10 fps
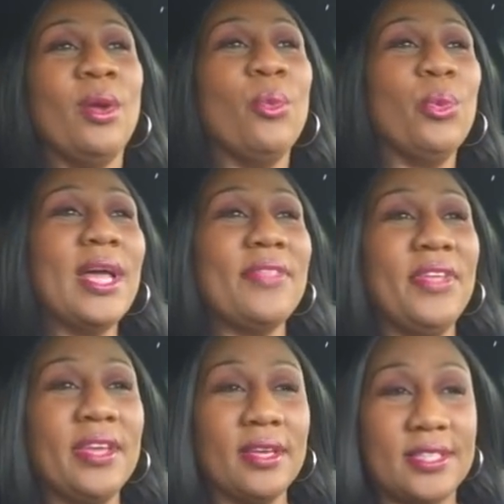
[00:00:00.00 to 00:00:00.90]
When I
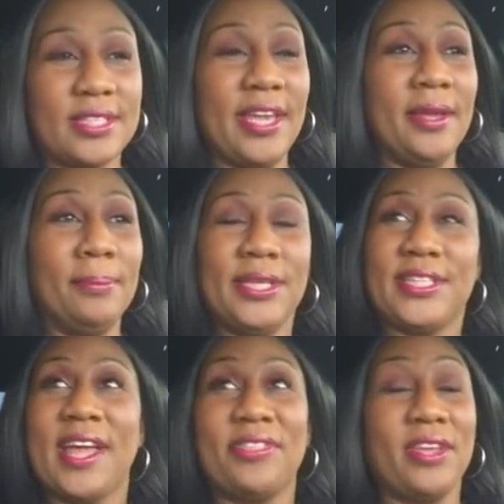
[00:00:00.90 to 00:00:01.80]
think of skin
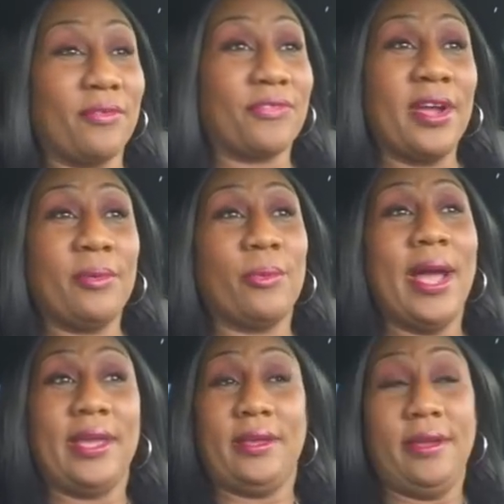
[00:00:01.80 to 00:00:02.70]
bleaching, I think of Frank
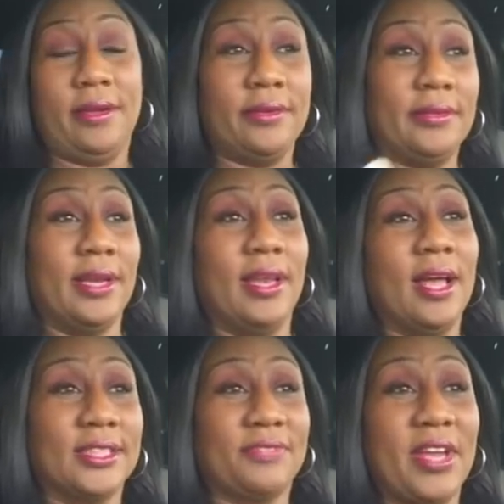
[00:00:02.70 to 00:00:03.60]
White here in
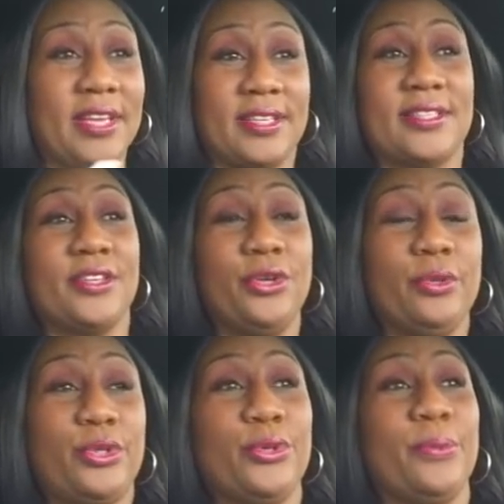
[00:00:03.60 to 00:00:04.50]
Las Vegas, a
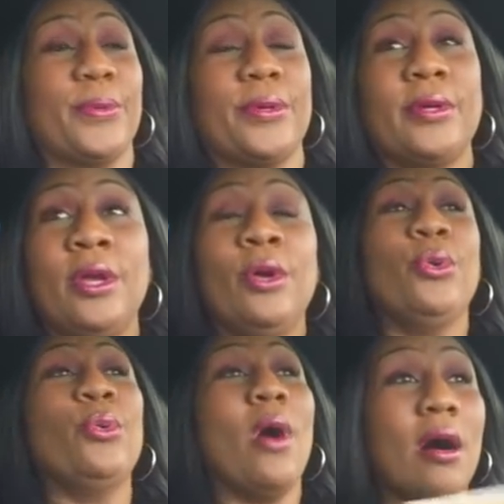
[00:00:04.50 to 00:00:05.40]
YouTuber
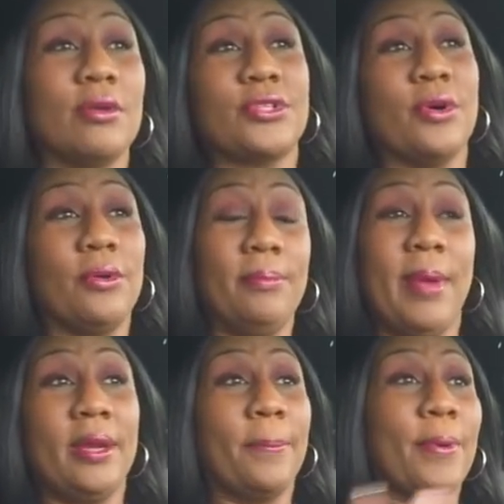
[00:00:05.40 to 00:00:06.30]
who also
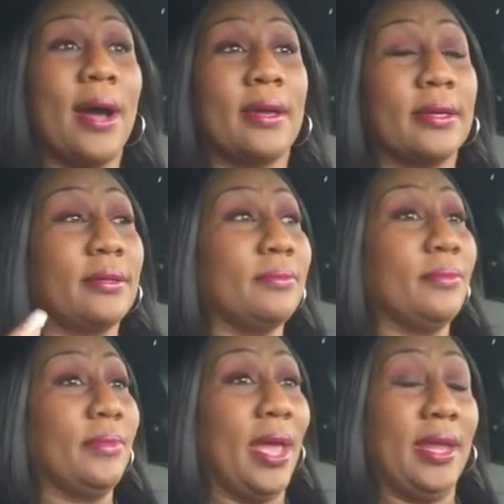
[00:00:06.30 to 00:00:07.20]
made a product,
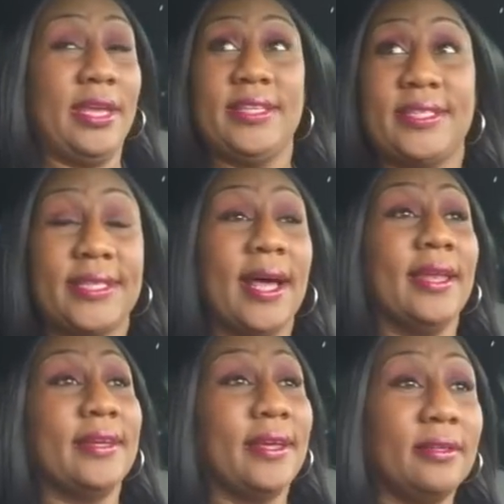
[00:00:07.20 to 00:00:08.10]
and he's
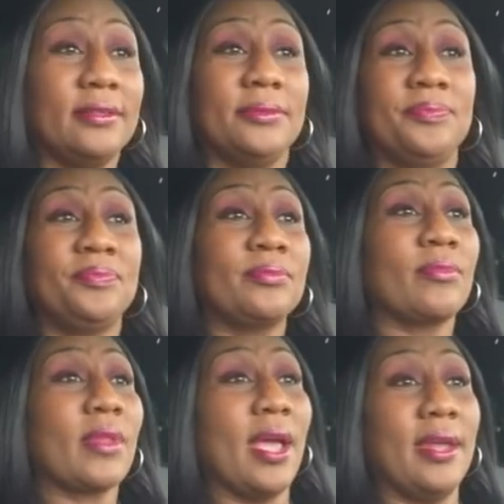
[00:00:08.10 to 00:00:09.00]
selling it,
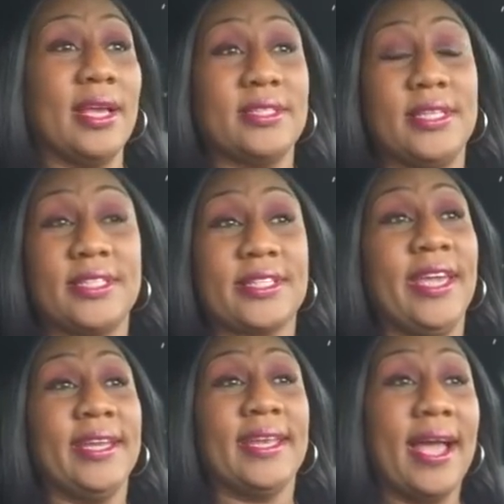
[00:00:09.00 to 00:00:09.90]
and that's his
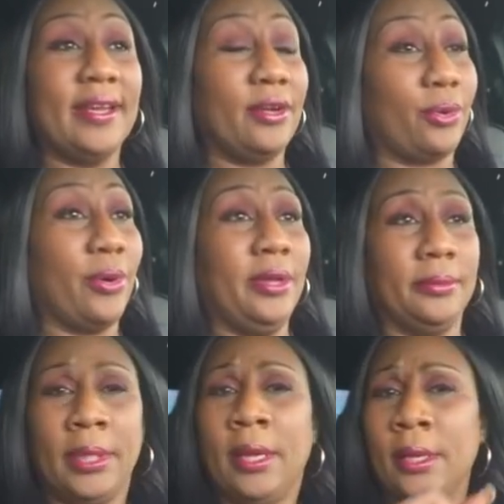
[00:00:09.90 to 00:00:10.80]
skin lightening
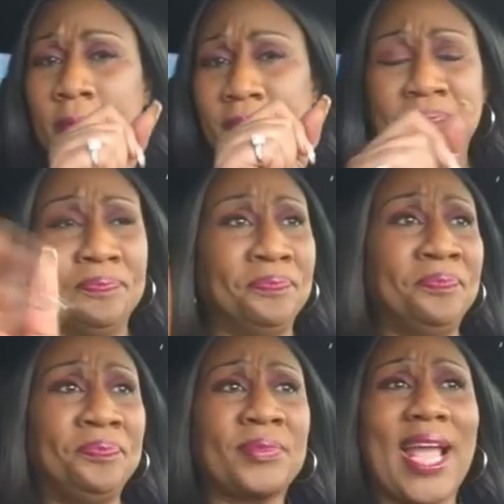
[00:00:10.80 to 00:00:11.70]
cream.
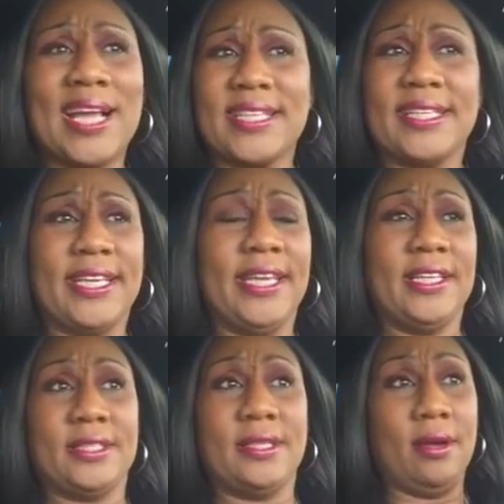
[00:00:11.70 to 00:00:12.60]
I say to
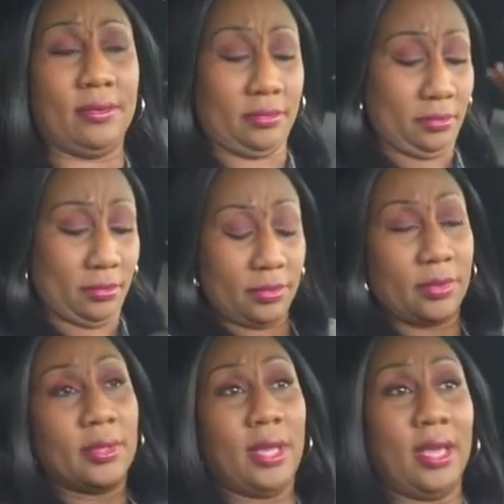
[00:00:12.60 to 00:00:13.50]
each his
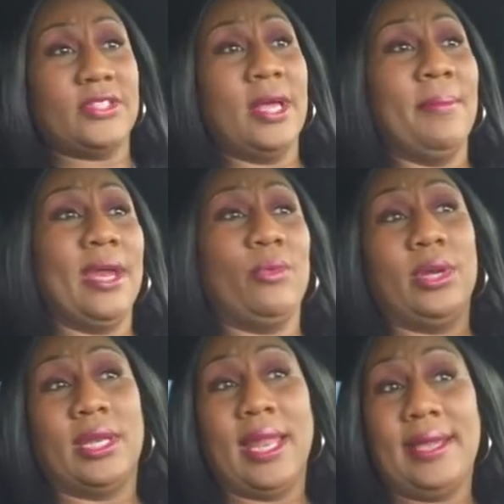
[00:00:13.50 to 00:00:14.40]
own. If somebody
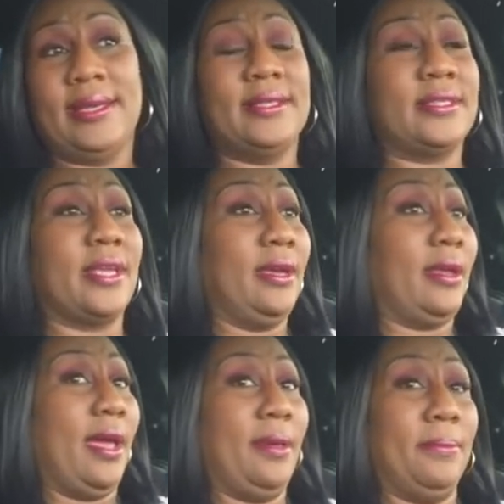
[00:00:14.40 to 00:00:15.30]
want to lighten their skin,
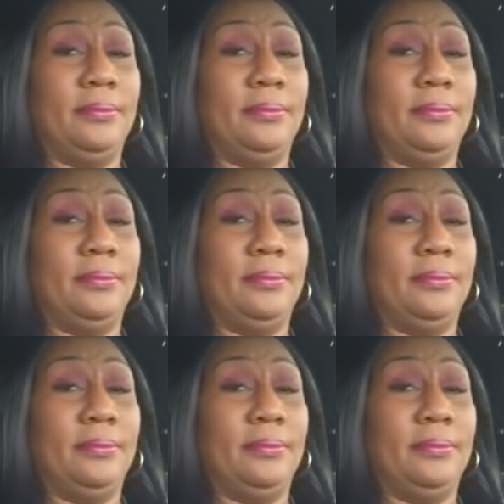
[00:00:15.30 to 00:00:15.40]
hey,